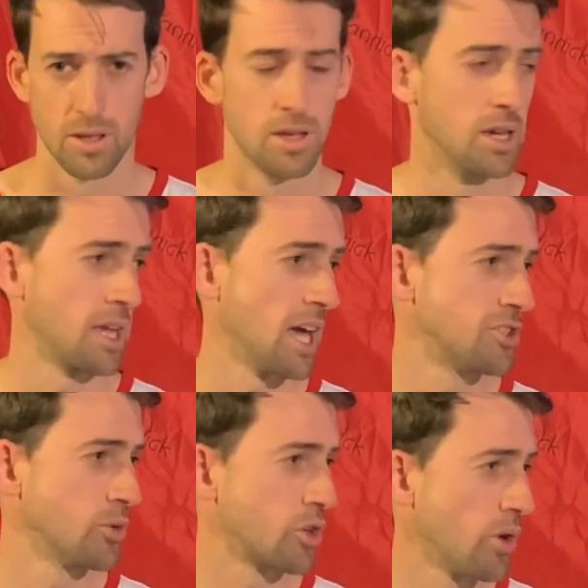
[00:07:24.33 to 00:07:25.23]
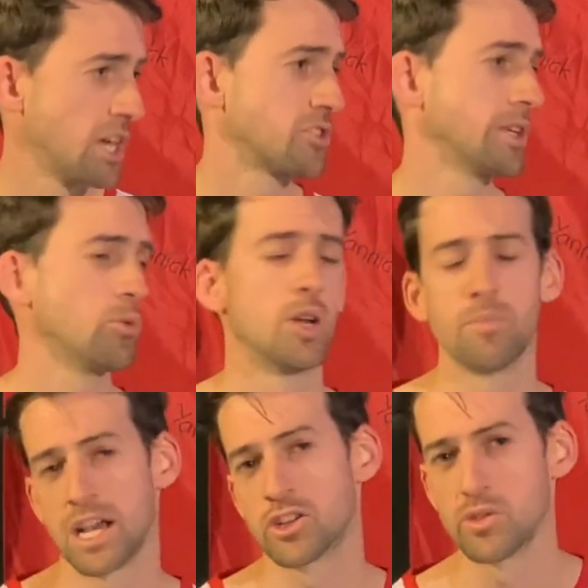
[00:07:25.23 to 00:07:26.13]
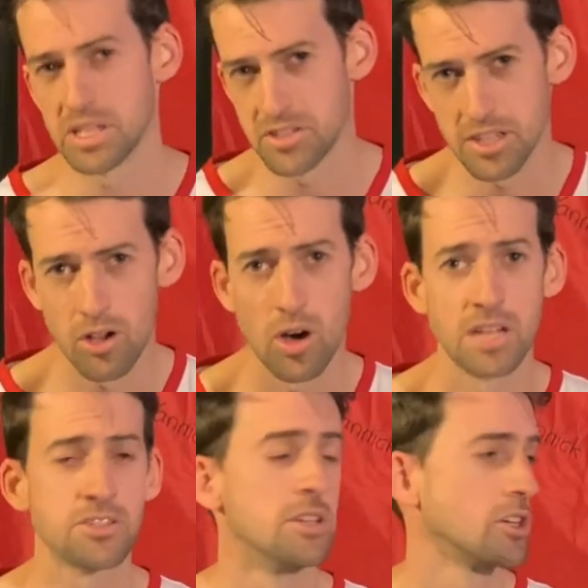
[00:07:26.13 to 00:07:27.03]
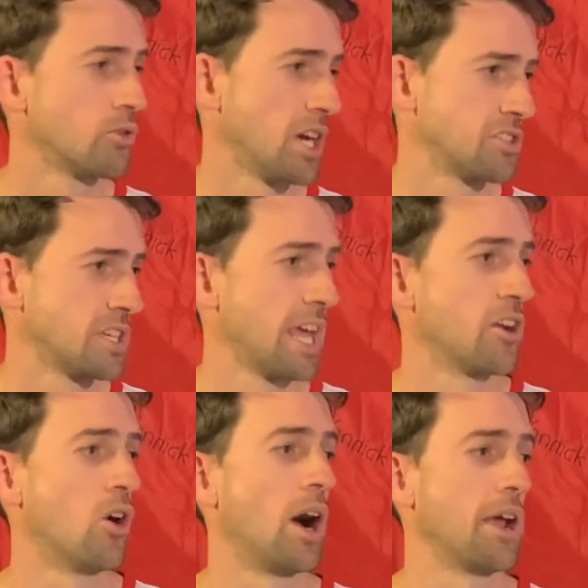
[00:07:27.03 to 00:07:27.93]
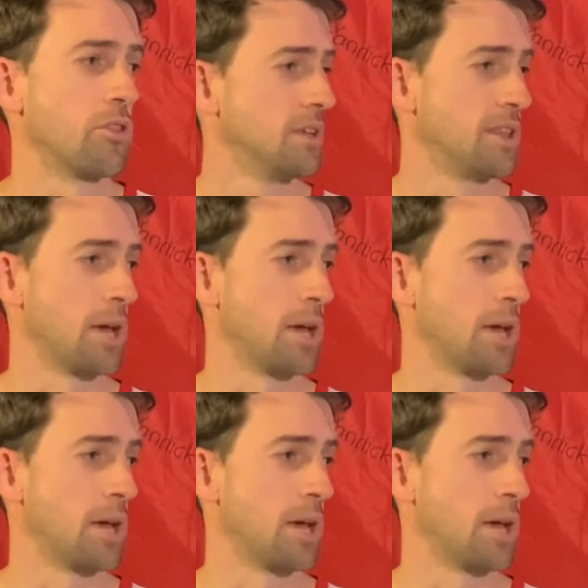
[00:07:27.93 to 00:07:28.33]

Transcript: Okay, so we gradually want to make sure our stick heights gradually get higher through that